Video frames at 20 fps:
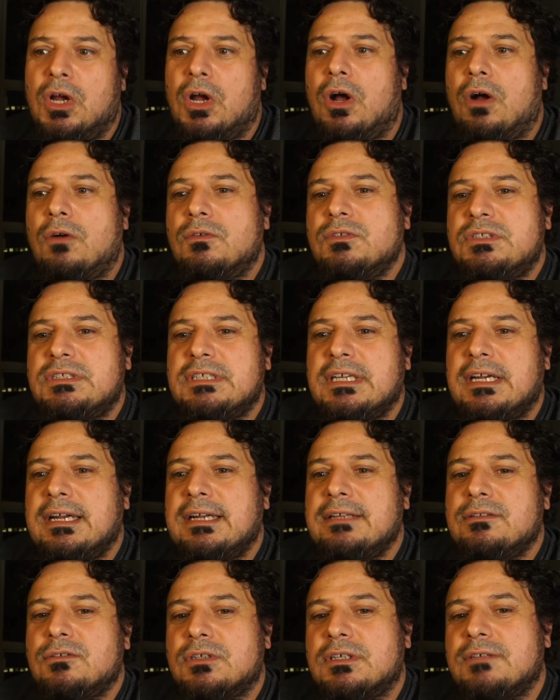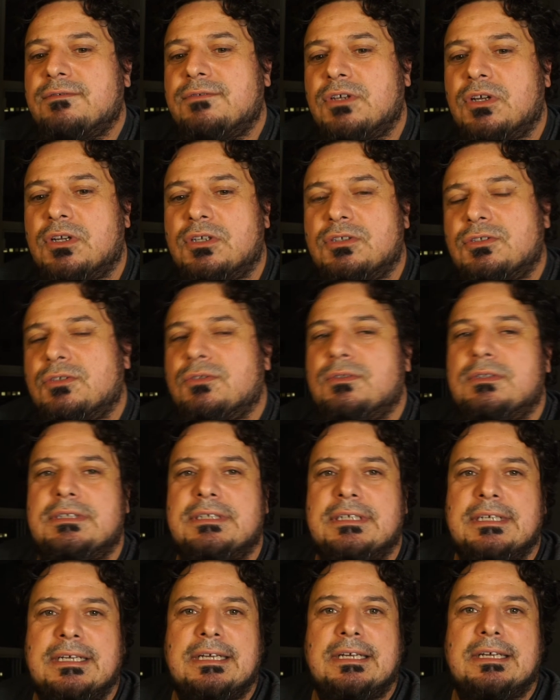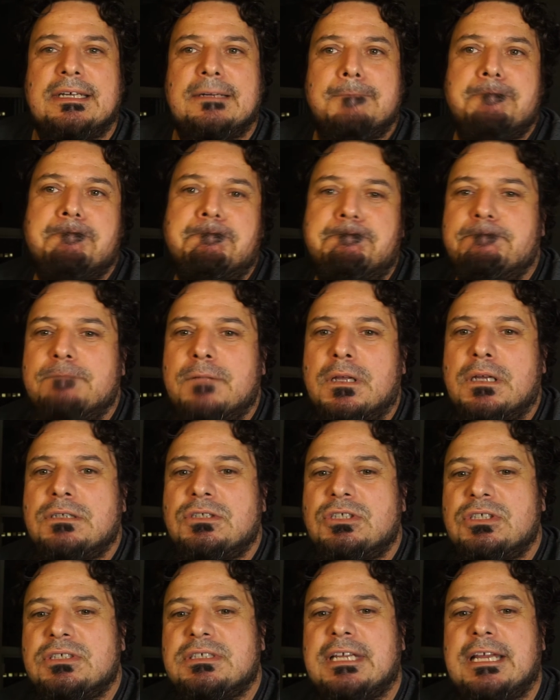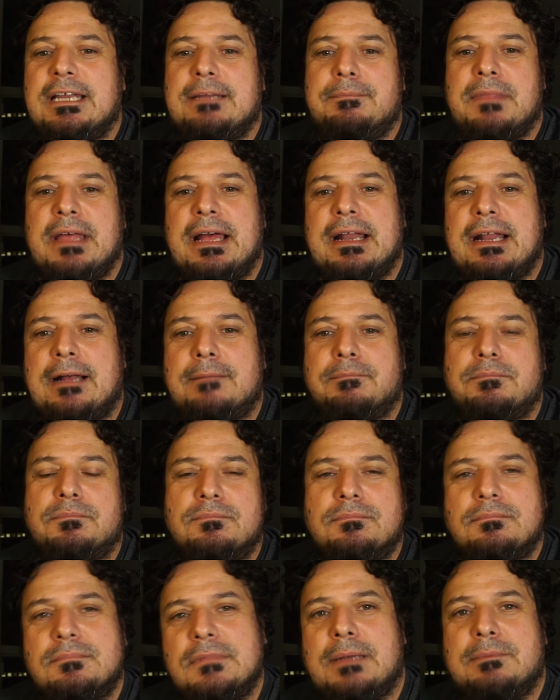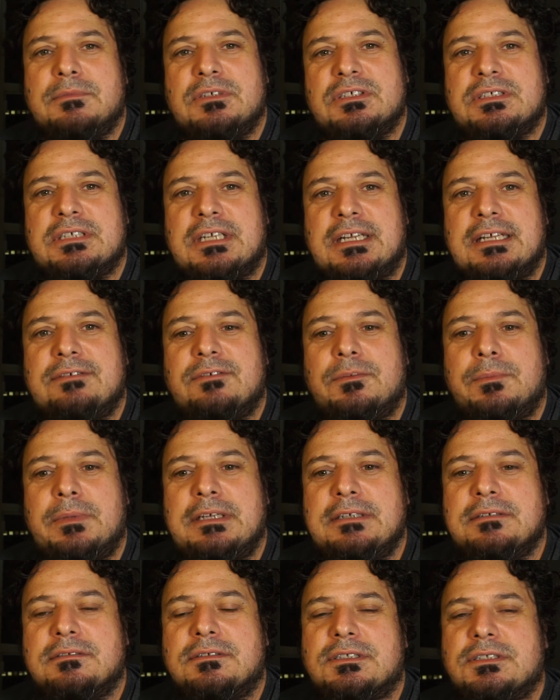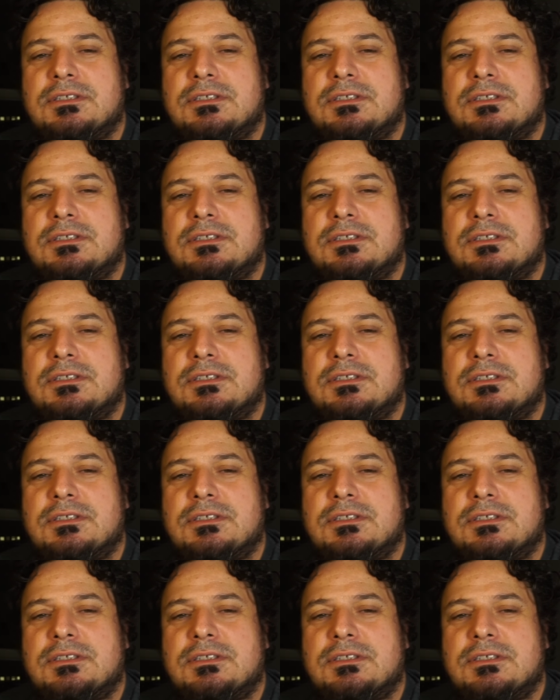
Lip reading: I would say, look, if you're going to do it, just keep that up your sleeve a bit,